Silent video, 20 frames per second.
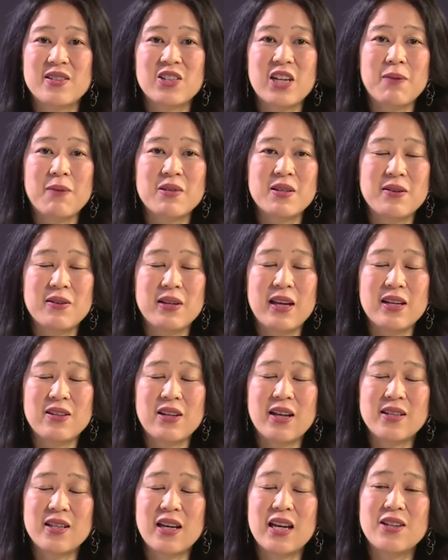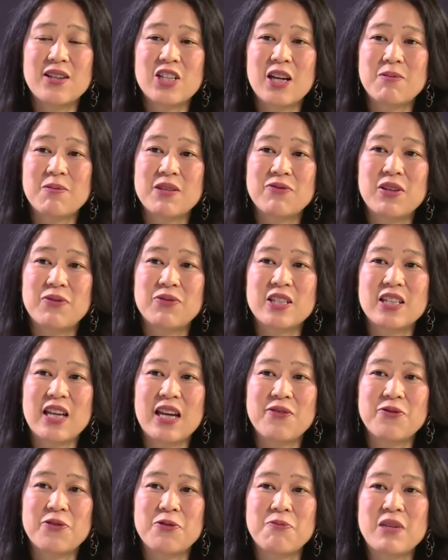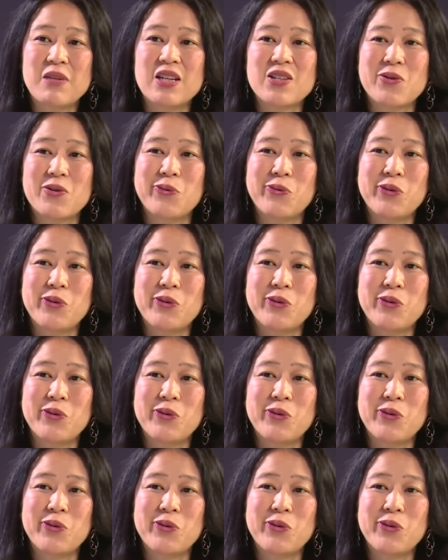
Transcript: chapter, uh, Isaiah chapter 58 for me is a,